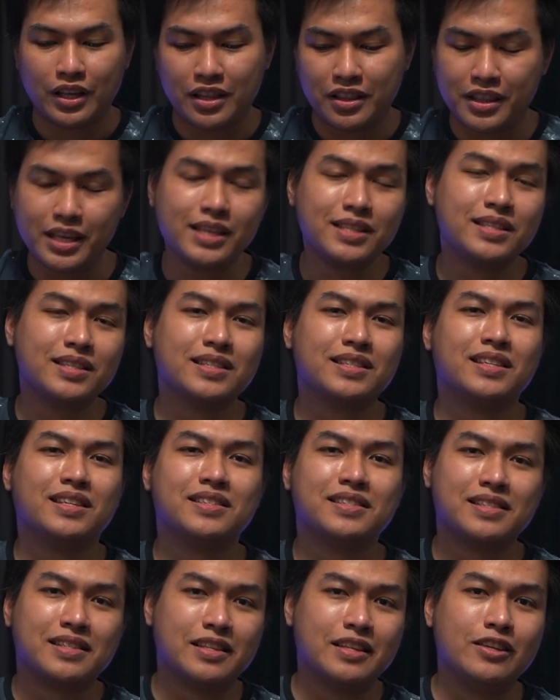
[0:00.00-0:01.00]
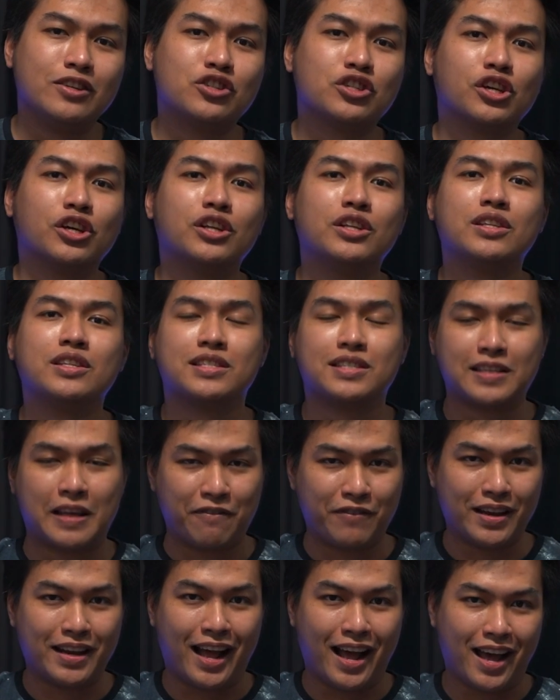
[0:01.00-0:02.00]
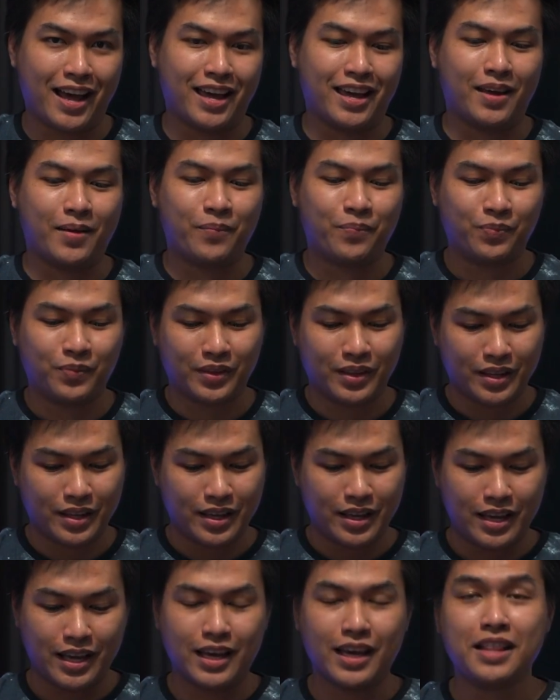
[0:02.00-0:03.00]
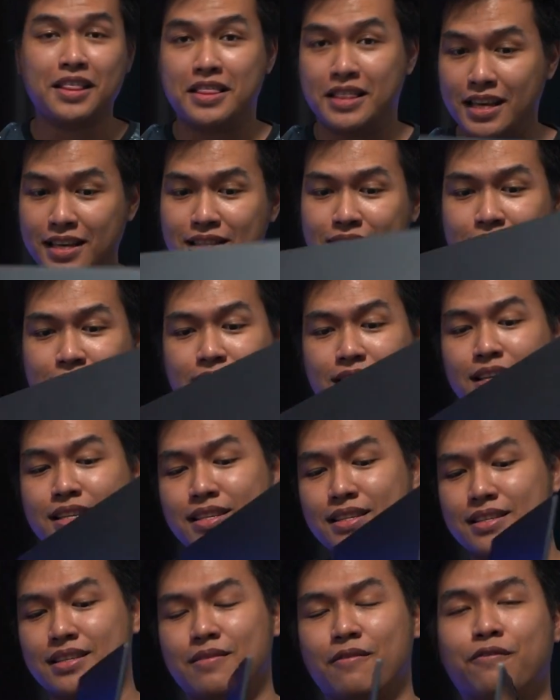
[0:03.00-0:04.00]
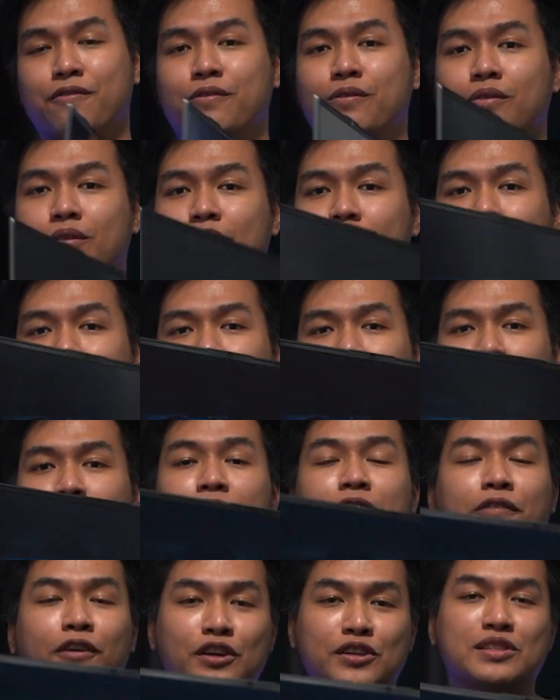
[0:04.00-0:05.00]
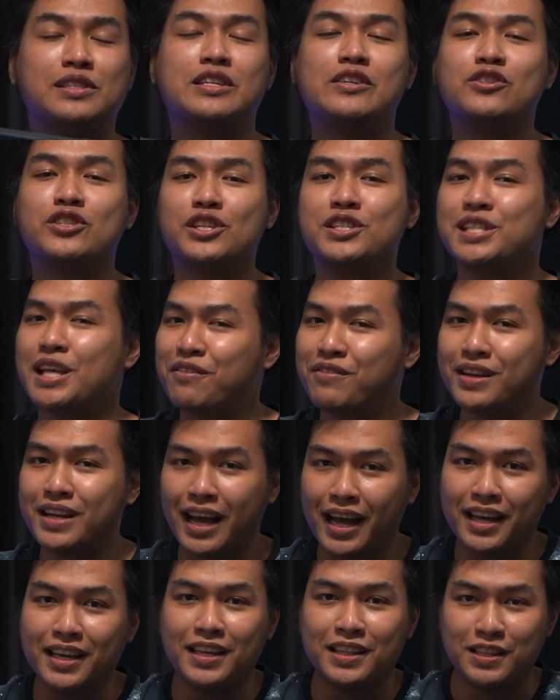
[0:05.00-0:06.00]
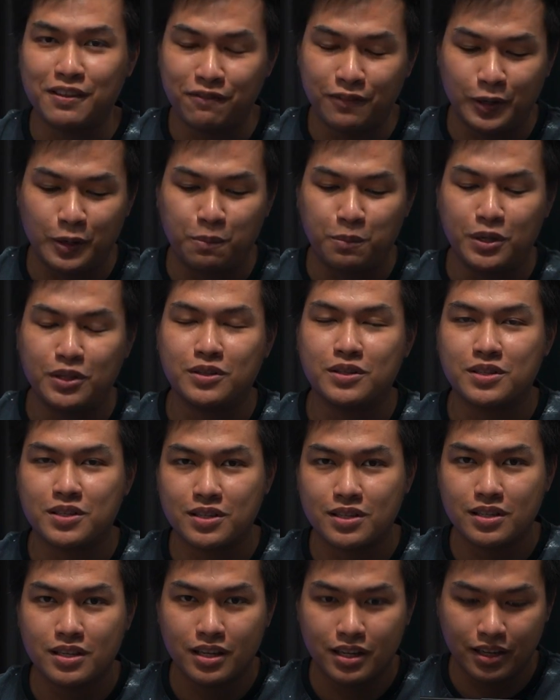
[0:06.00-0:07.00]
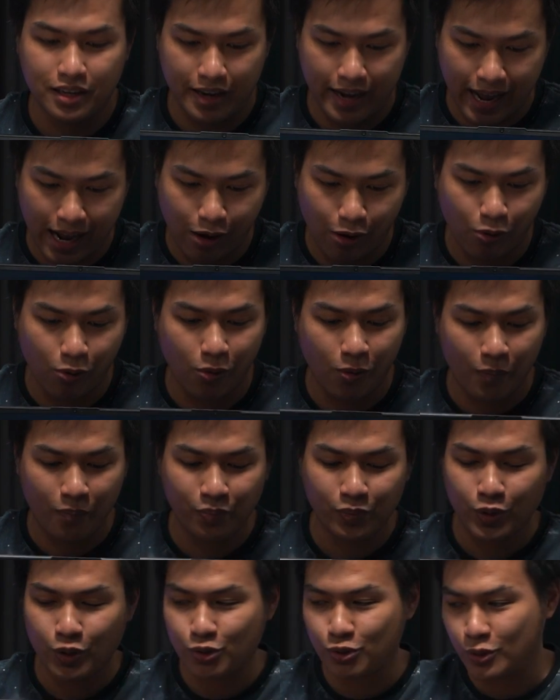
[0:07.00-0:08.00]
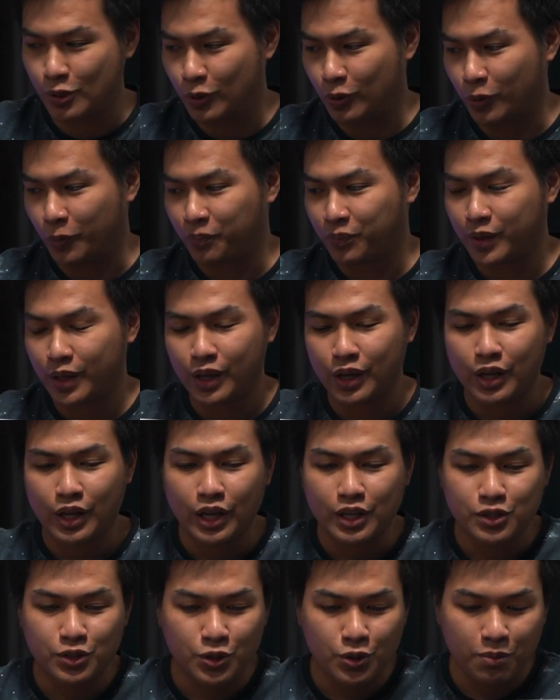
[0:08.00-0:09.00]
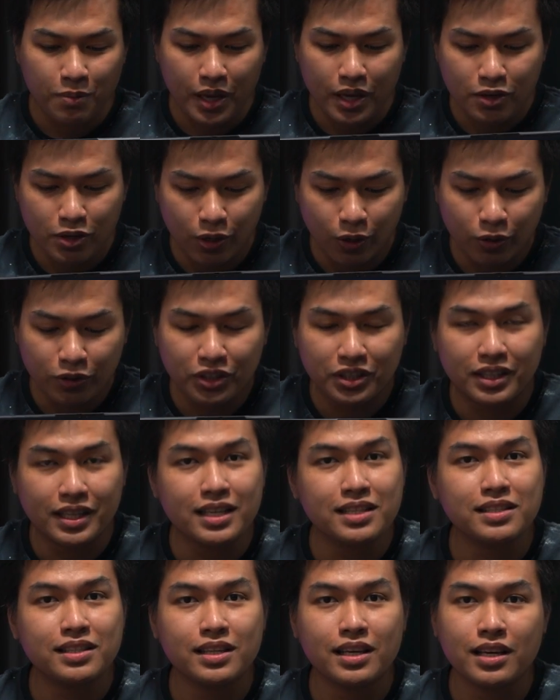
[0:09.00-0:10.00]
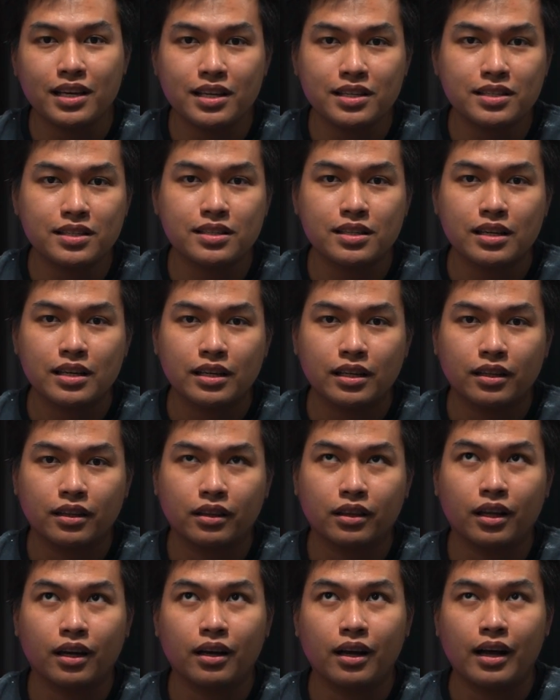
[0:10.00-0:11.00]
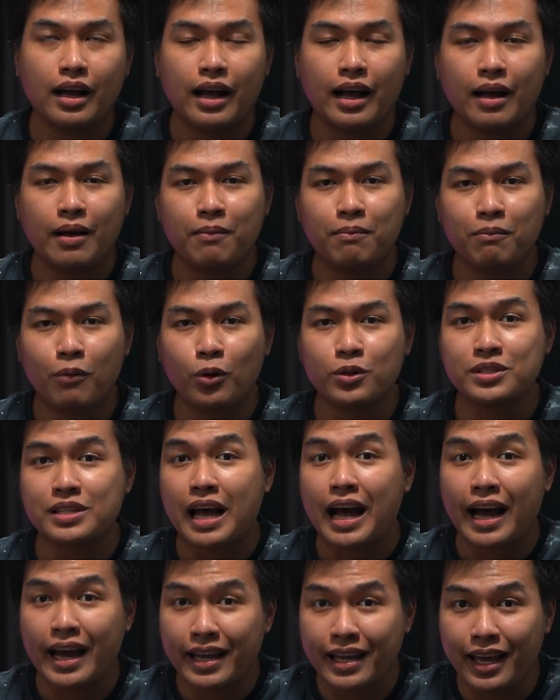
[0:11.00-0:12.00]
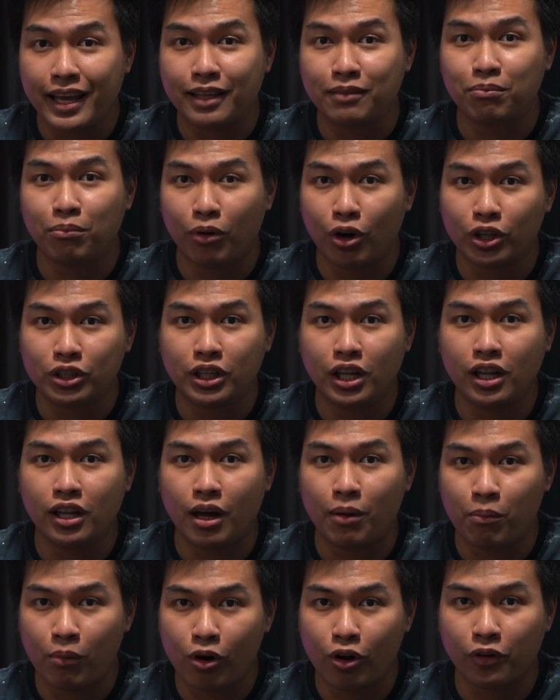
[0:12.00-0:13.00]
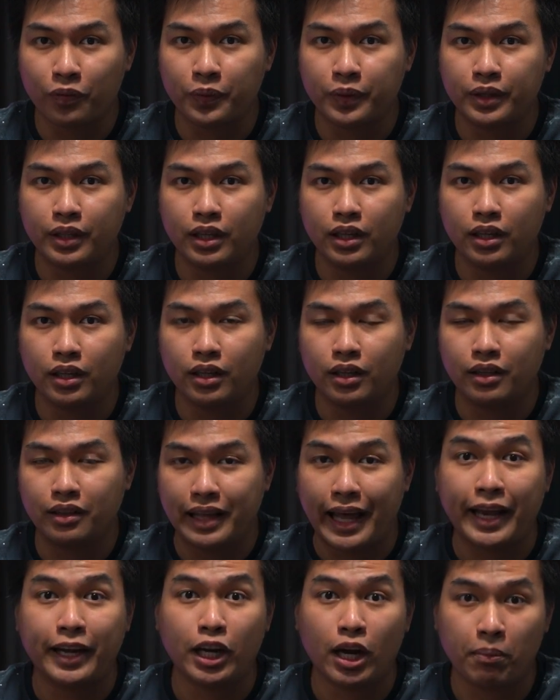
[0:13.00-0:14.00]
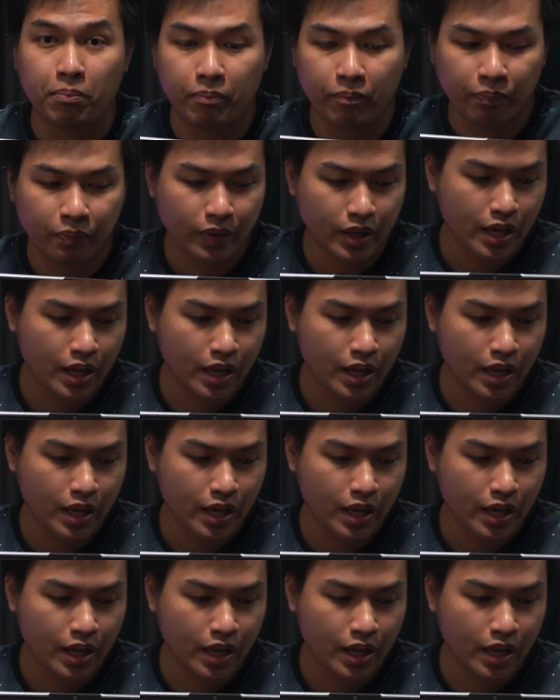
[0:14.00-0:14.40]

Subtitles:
This is Legion 7i. And this is the first Legion 7i in the Philippines now. So you may know this is the most high-end model among the lineup.